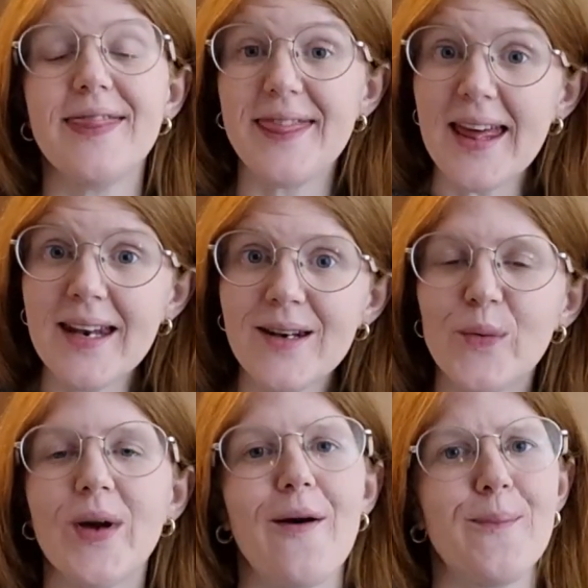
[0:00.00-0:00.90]
Then
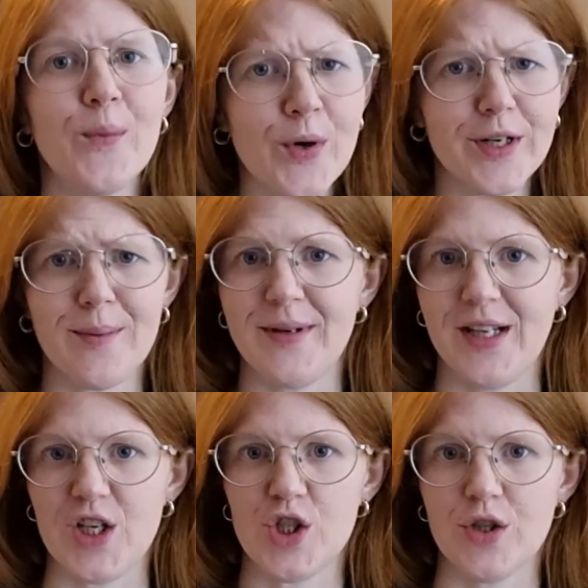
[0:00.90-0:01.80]
we have more
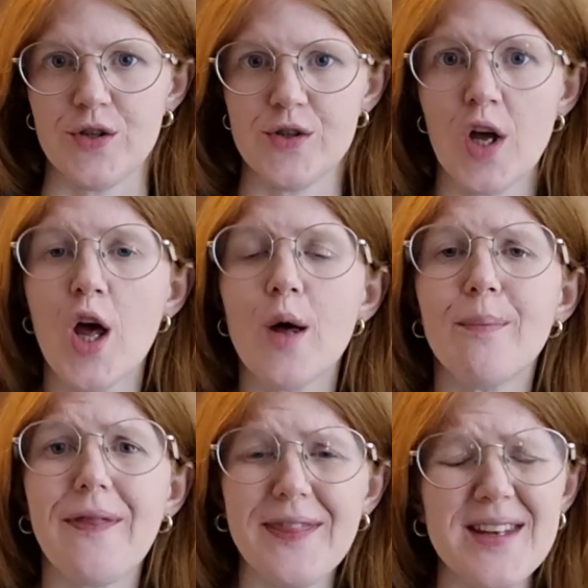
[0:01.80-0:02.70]
combinations,
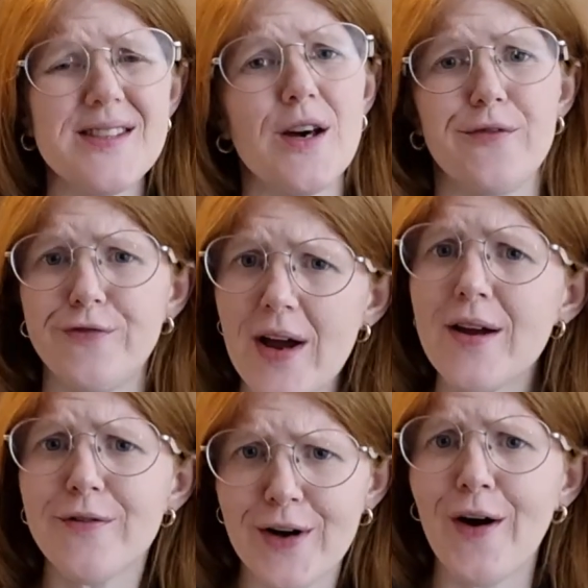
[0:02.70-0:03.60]
but these are
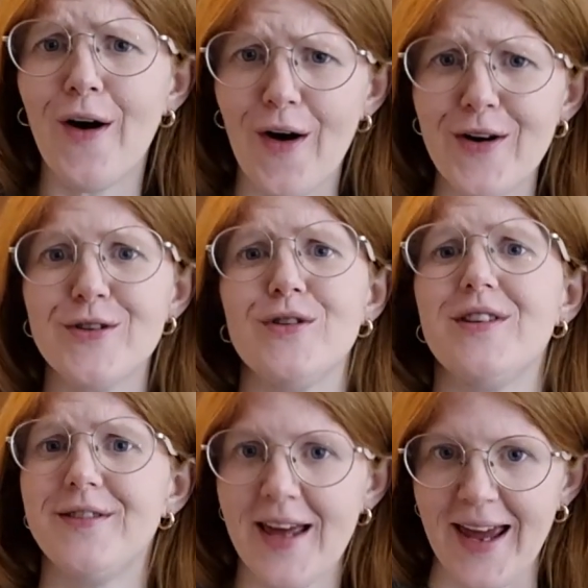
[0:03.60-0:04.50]
very hard to
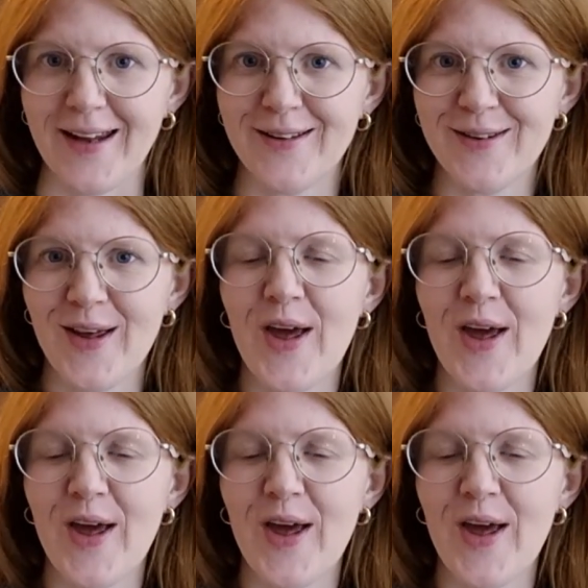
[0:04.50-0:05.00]
detect